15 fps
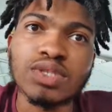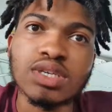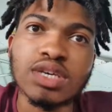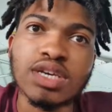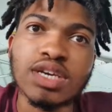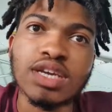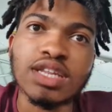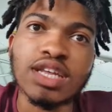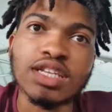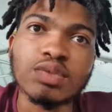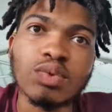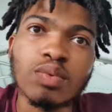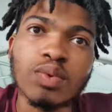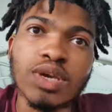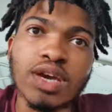Again, that's
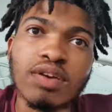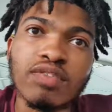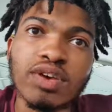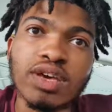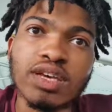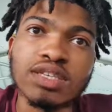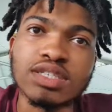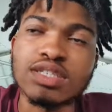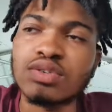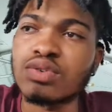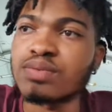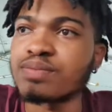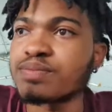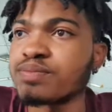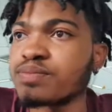what we have here, 0.
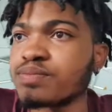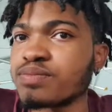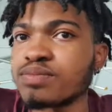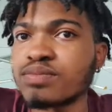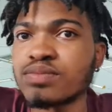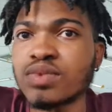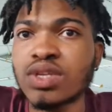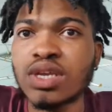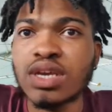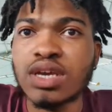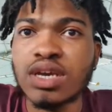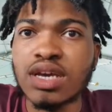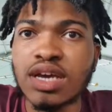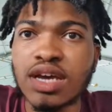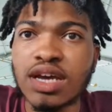
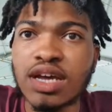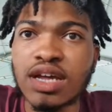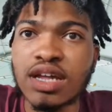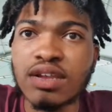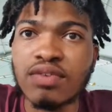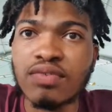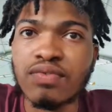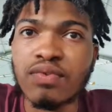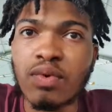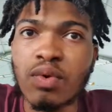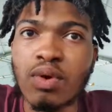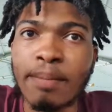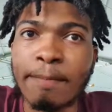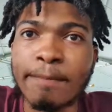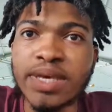And
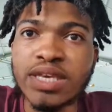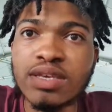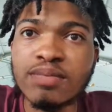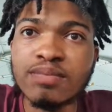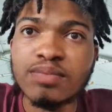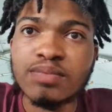for B,